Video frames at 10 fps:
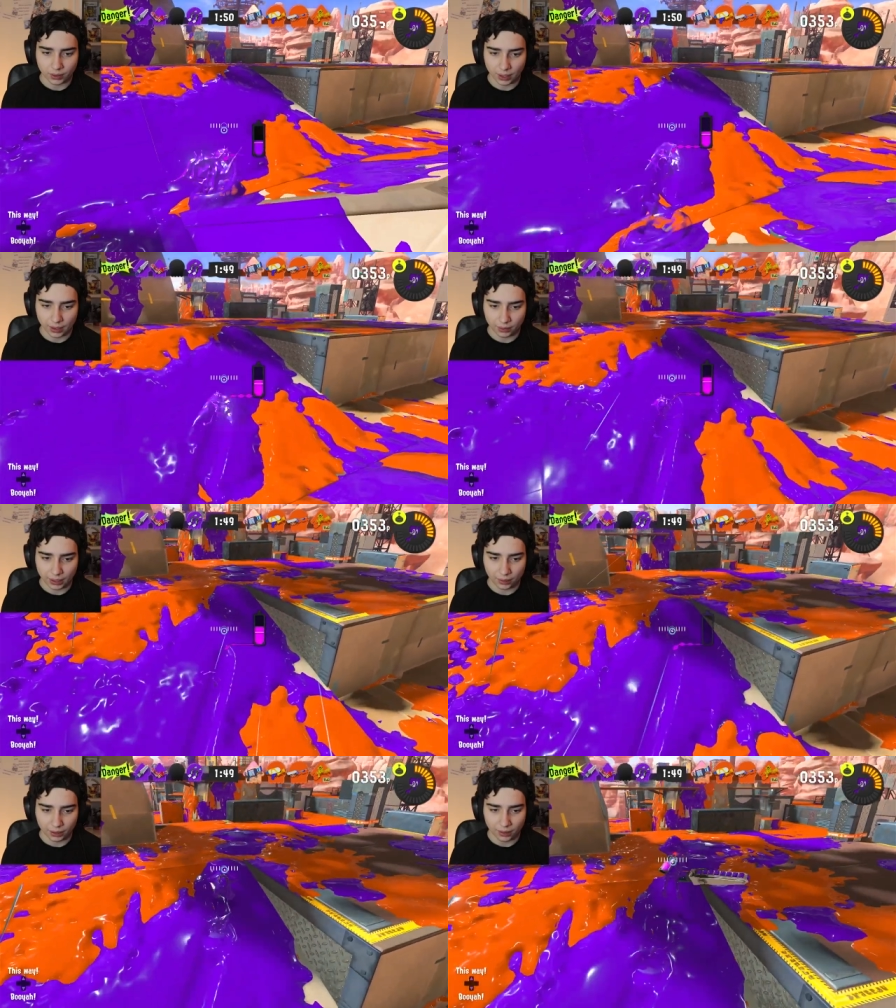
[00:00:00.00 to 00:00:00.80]
Okay, okay,
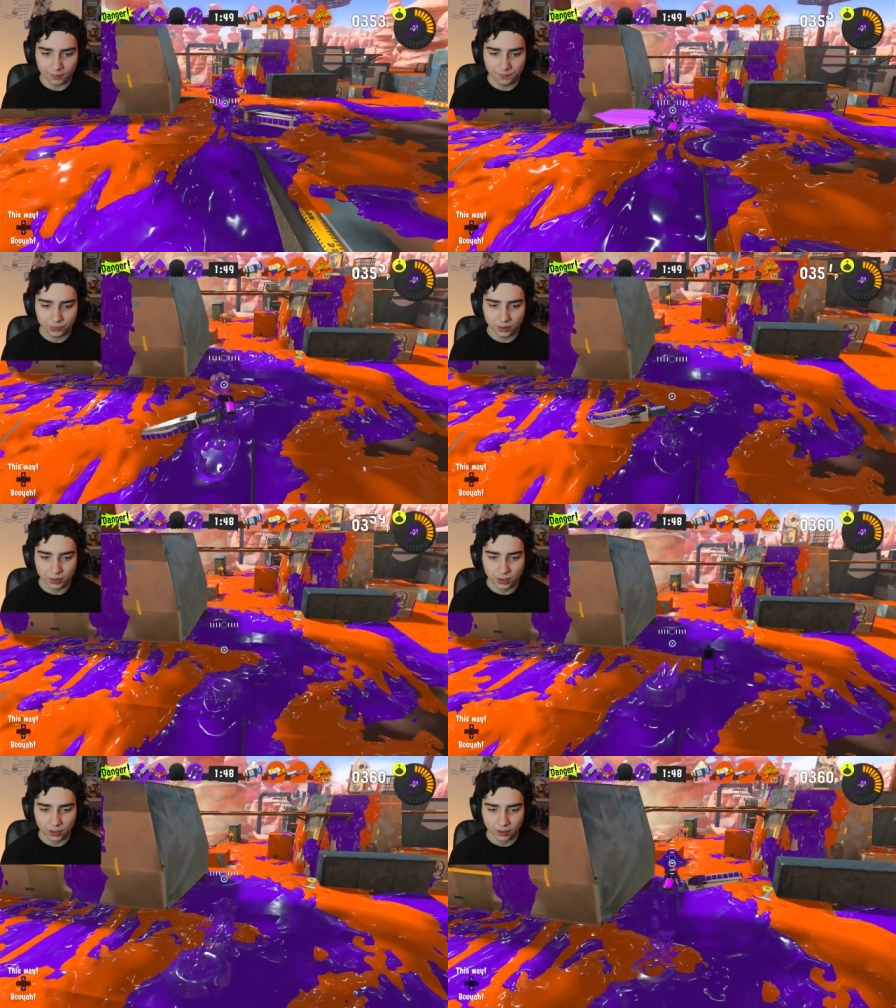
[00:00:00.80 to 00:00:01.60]
okay.
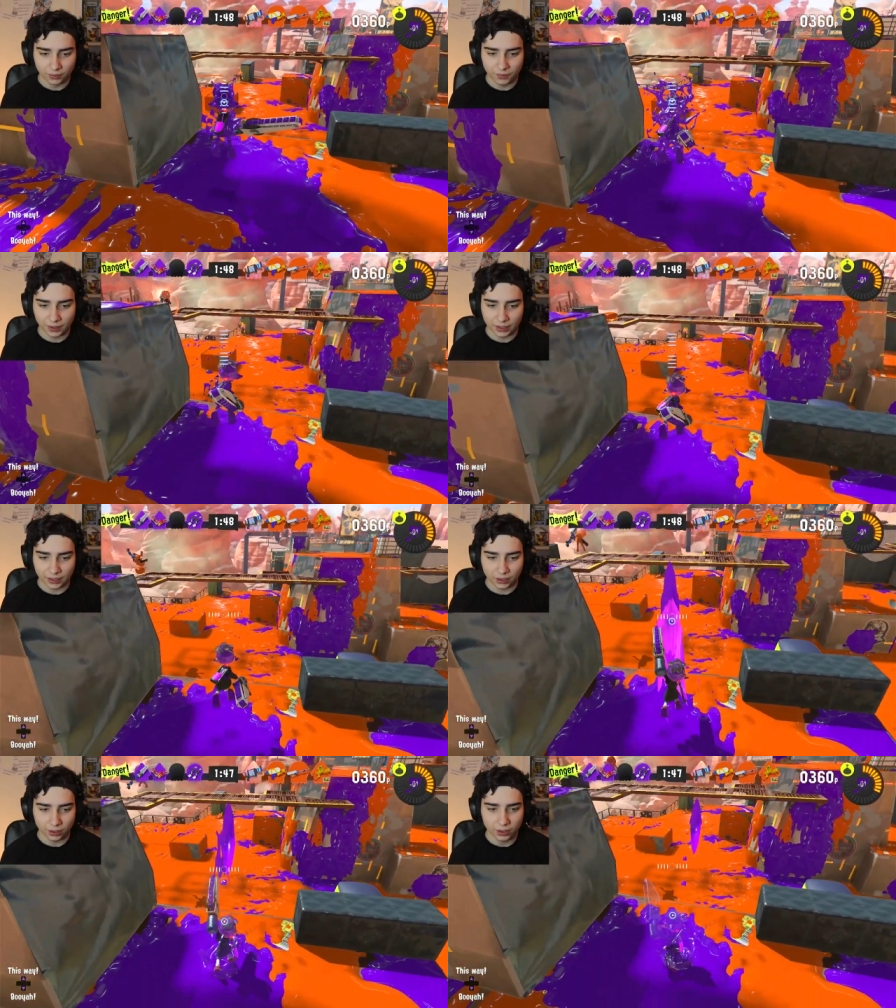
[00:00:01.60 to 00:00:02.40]
Feeling
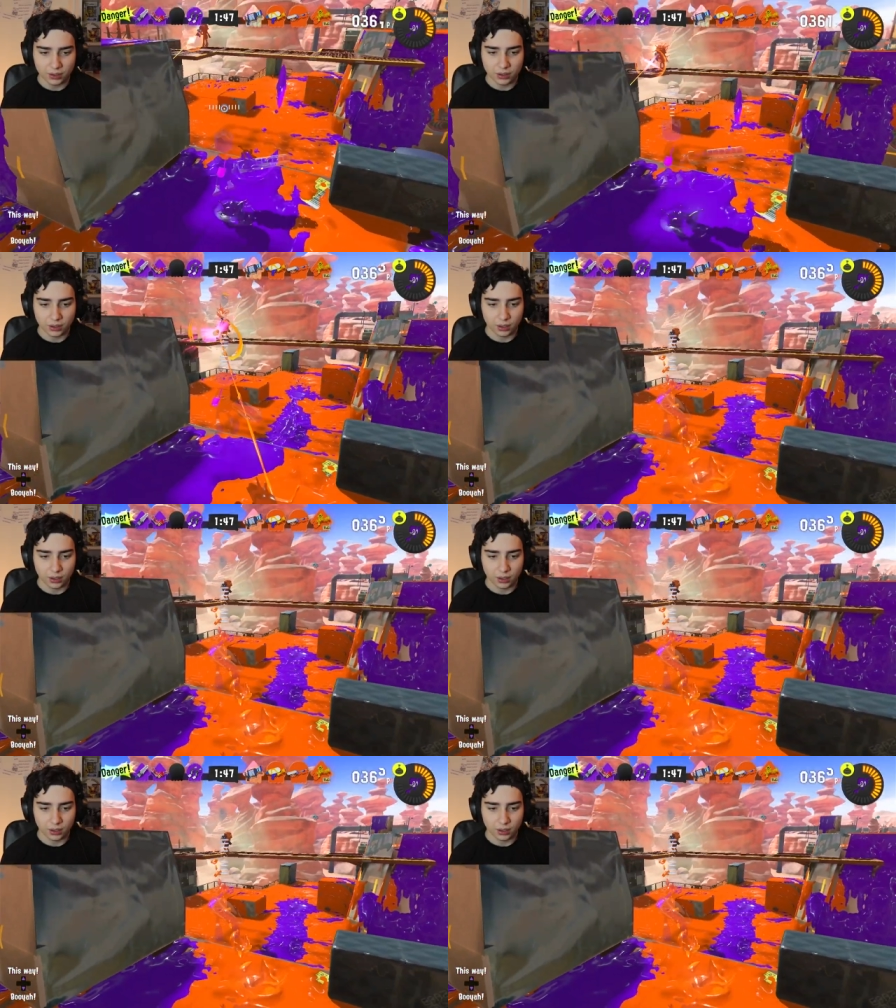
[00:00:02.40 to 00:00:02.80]
good.